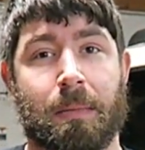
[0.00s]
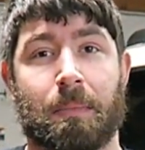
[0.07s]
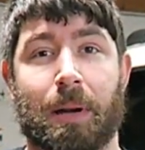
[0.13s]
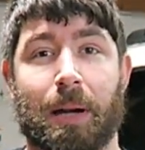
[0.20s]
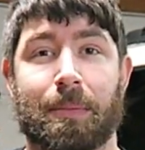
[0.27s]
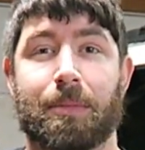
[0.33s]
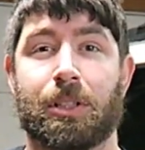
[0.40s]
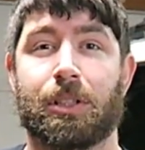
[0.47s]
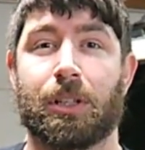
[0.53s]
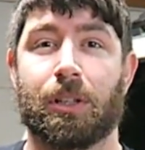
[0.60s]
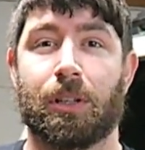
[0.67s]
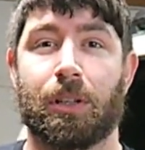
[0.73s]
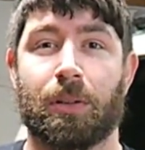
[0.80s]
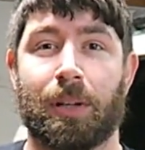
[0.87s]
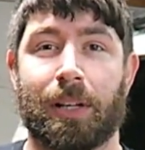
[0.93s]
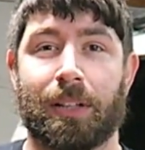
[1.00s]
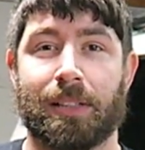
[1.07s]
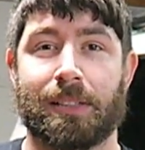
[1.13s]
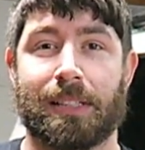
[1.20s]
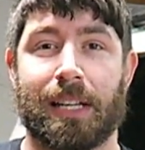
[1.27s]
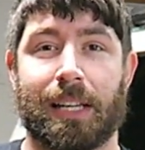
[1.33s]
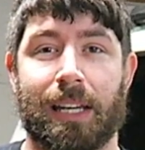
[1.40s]
But I'm going to show you here in
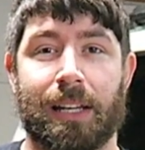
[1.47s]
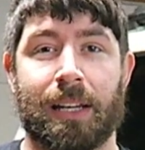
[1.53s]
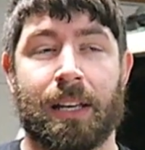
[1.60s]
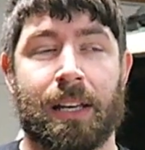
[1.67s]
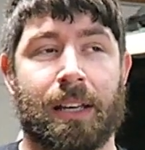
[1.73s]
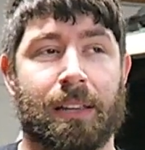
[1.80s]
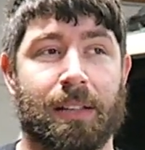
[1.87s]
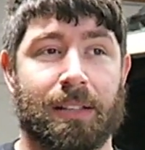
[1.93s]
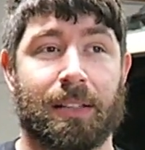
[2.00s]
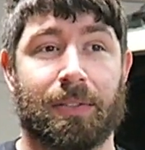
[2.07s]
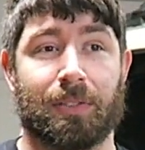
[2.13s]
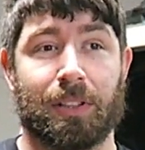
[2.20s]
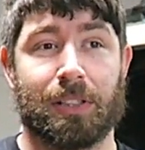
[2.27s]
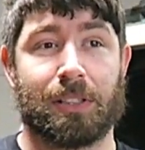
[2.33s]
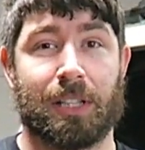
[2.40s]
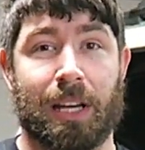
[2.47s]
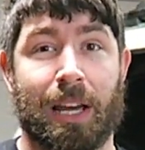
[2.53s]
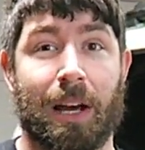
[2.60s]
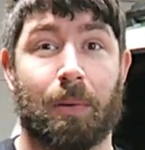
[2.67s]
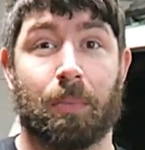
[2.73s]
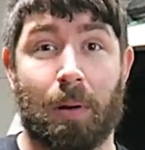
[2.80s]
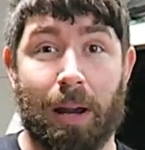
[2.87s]
a second the difference,
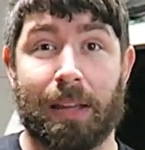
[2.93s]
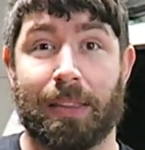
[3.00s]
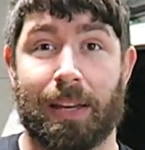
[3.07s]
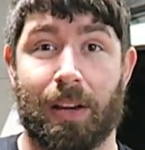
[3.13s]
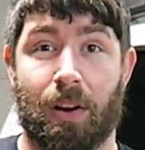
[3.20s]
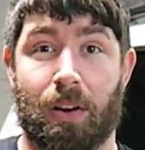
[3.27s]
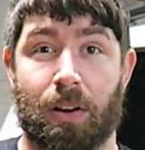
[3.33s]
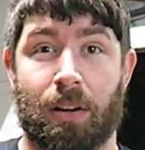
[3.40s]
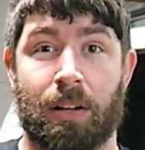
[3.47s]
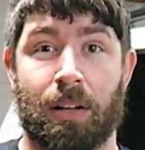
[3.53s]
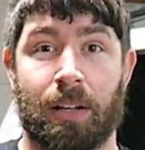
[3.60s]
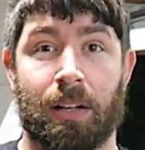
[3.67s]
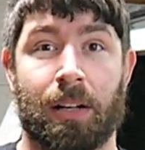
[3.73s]
how bright they are.